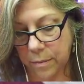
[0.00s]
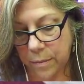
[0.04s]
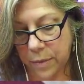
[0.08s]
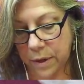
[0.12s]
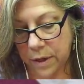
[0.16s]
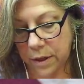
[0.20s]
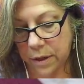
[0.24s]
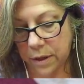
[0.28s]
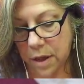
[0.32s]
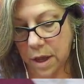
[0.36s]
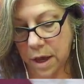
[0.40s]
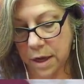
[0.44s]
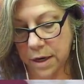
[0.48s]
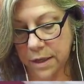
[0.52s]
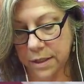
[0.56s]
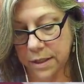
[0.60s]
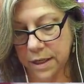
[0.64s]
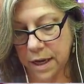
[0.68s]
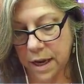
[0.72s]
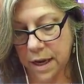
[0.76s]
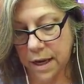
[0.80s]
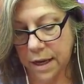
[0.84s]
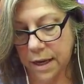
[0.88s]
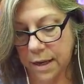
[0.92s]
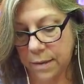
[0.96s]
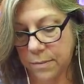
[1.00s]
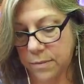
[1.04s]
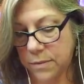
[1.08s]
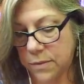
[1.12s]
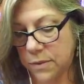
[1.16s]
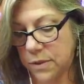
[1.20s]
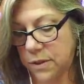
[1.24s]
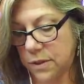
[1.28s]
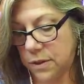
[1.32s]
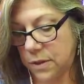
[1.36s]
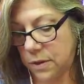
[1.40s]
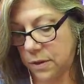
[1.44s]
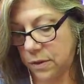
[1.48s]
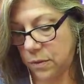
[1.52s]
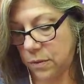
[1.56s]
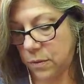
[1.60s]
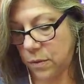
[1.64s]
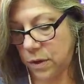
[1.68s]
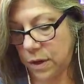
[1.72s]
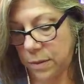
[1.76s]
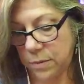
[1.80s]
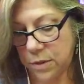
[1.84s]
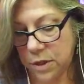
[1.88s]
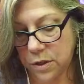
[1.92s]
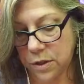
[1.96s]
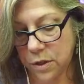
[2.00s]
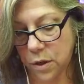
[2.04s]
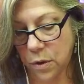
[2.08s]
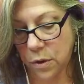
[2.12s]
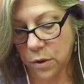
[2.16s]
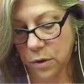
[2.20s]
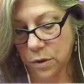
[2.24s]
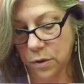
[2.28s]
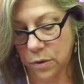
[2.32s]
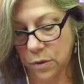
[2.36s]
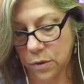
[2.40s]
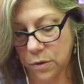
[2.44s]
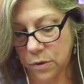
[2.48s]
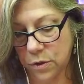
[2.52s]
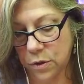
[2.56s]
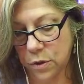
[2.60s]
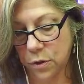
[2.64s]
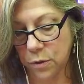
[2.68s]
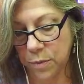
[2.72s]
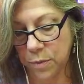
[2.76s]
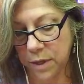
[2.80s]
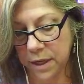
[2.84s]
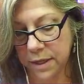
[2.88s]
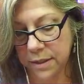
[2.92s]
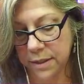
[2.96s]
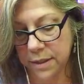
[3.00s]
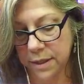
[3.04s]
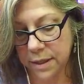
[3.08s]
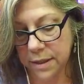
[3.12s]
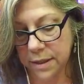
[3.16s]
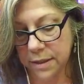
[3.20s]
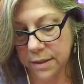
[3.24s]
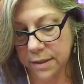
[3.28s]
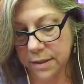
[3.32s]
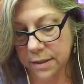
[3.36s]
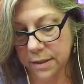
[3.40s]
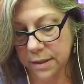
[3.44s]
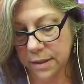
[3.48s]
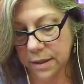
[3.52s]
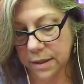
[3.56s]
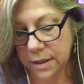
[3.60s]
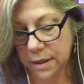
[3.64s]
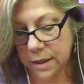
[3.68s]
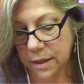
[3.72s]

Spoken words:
But a lot of times when I'm just going through 2 pieces,